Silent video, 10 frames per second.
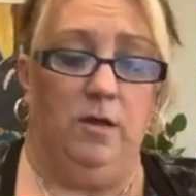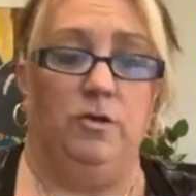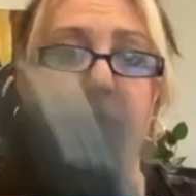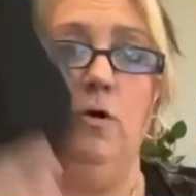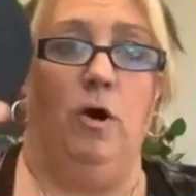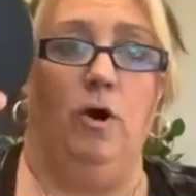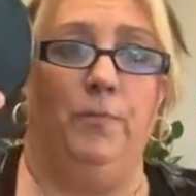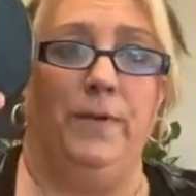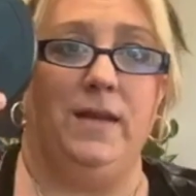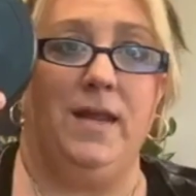no
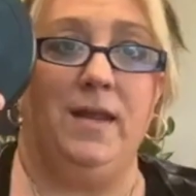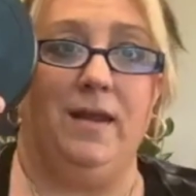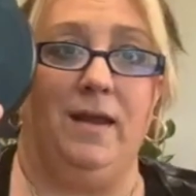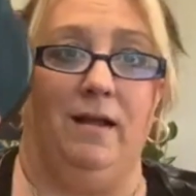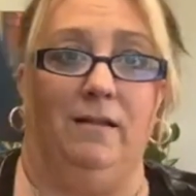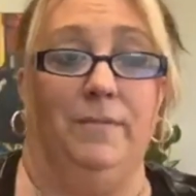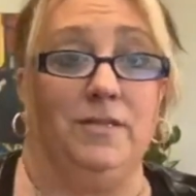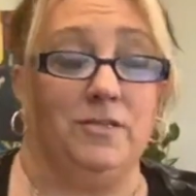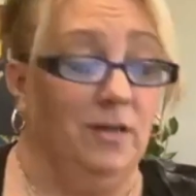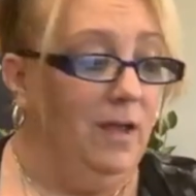open heating
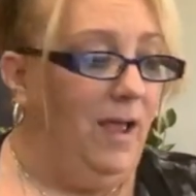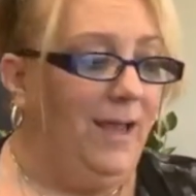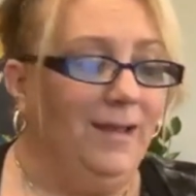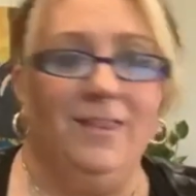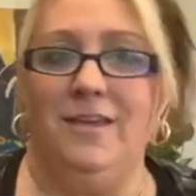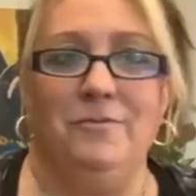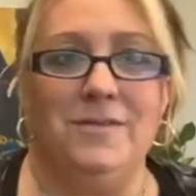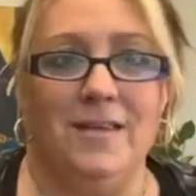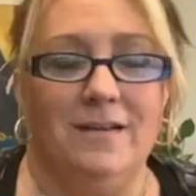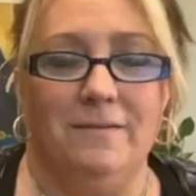elements. And I think it was
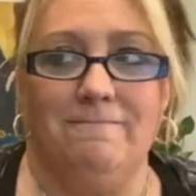like,